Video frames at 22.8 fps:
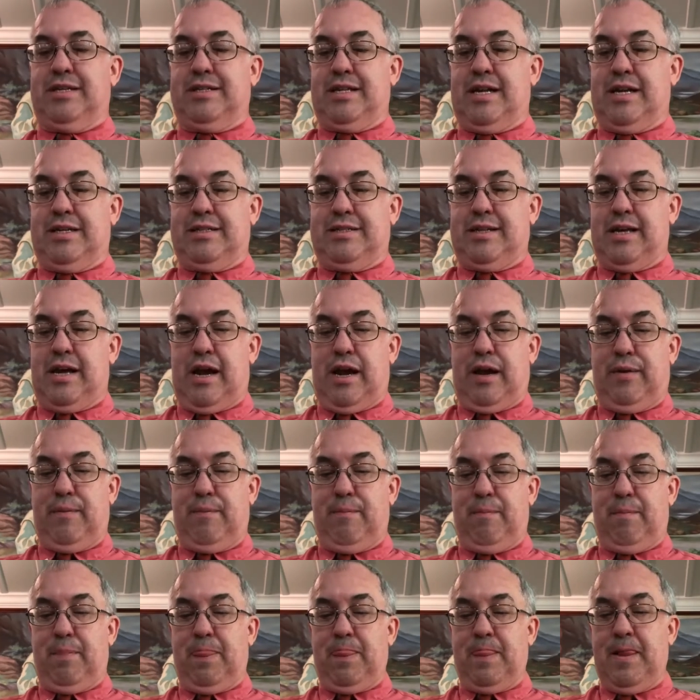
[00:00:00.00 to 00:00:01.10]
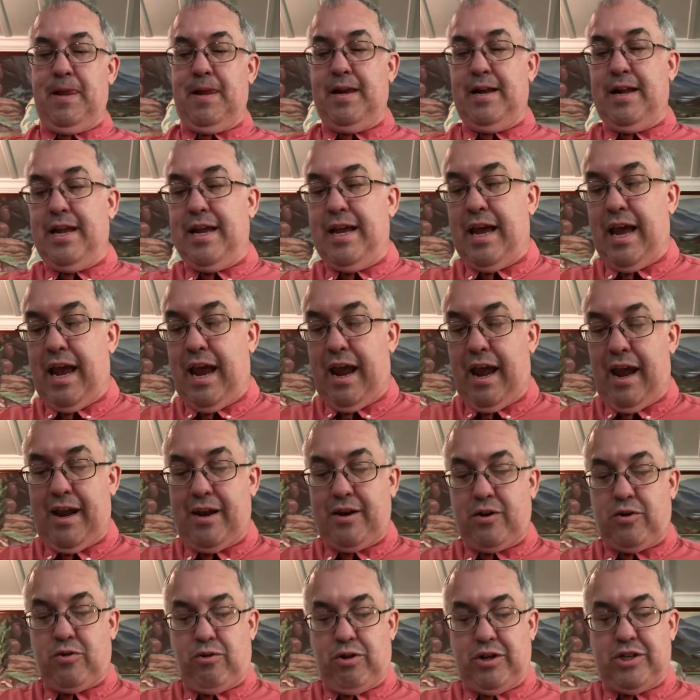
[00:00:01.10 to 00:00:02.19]
as they say.
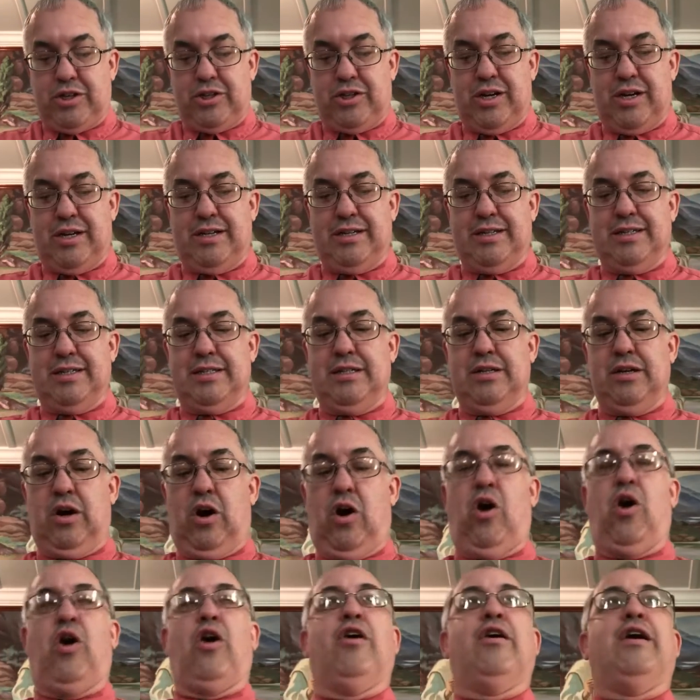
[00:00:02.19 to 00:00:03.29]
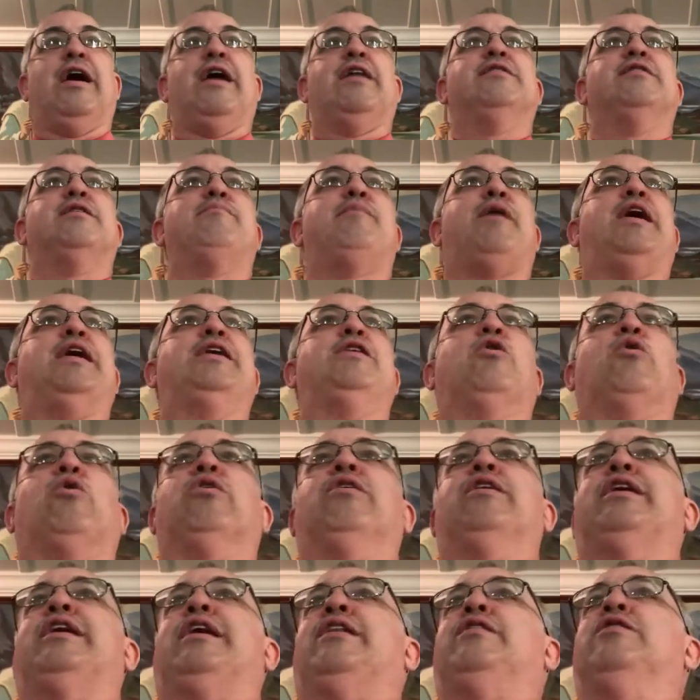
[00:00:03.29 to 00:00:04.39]
And Christians are in the
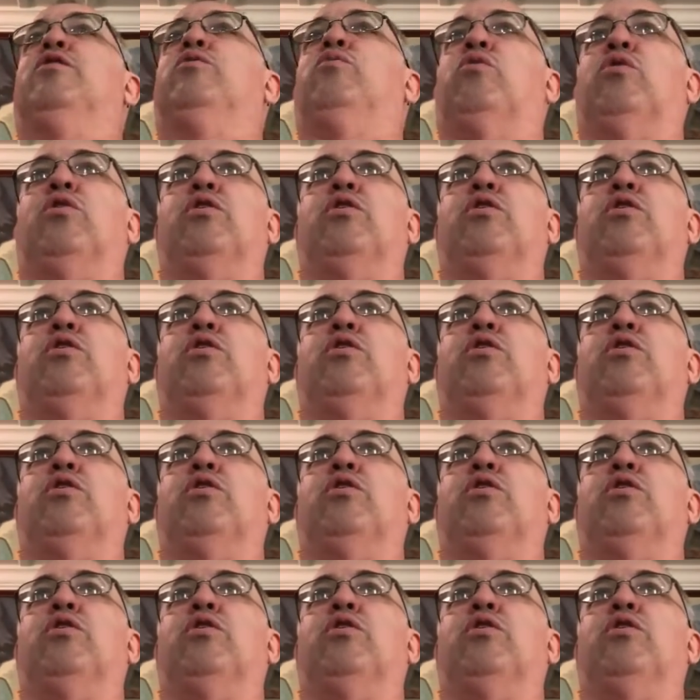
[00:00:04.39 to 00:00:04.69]
minority in the